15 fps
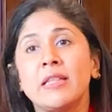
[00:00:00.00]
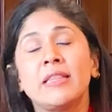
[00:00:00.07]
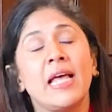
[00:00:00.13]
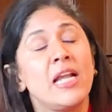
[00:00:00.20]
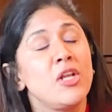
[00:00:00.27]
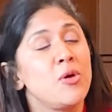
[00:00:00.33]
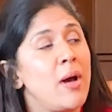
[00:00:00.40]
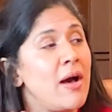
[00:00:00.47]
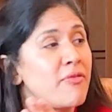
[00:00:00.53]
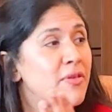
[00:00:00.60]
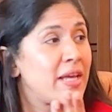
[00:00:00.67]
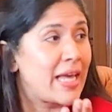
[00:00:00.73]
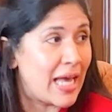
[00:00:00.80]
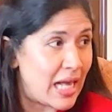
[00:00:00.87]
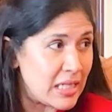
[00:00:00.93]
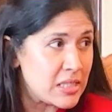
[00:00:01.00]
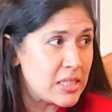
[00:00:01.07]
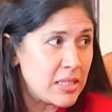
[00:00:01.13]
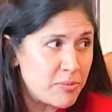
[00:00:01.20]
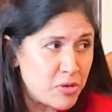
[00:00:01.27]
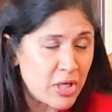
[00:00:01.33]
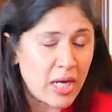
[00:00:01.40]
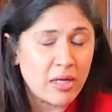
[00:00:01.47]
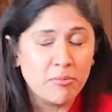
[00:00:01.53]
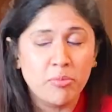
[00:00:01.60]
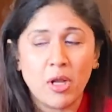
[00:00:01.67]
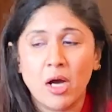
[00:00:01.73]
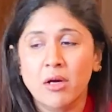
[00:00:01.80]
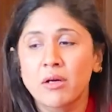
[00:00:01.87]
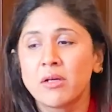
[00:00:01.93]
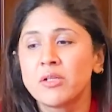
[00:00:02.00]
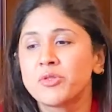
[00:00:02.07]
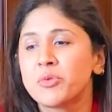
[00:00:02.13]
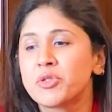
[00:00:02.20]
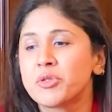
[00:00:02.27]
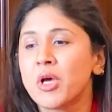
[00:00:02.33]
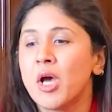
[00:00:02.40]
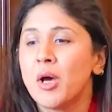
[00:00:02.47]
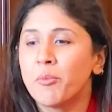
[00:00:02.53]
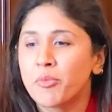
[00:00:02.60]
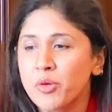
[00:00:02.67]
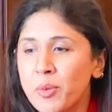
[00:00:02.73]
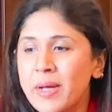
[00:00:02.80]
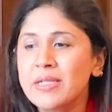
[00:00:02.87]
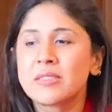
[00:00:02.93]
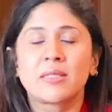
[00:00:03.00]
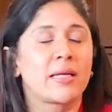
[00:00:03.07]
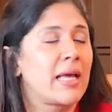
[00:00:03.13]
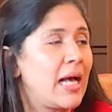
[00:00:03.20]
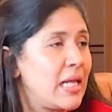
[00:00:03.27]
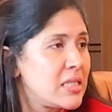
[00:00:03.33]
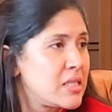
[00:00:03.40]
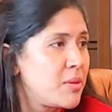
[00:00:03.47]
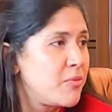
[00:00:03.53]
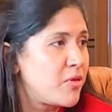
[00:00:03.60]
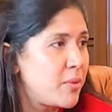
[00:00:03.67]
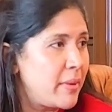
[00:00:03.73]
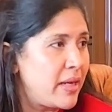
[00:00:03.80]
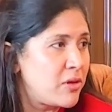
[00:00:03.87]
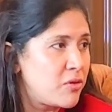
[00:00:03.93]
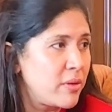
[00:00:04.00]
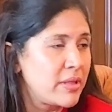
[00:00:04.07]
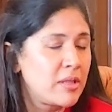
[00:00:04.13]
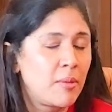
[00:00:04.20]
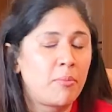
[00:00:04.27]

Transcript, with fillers: Then you have calcium channel blockers, which prevents the calcium from entering the